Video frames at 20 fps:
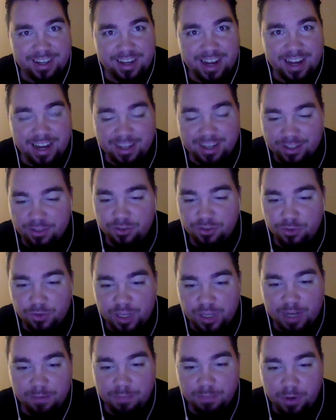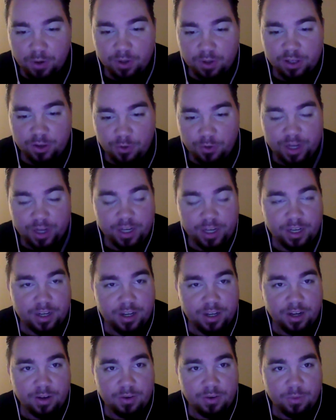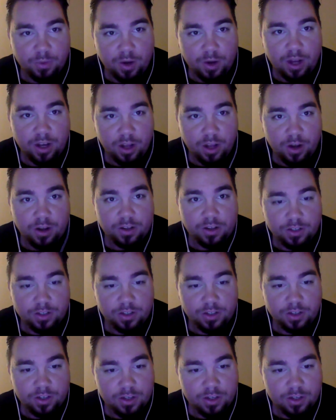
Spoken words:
How could you give Bowling Green a loss?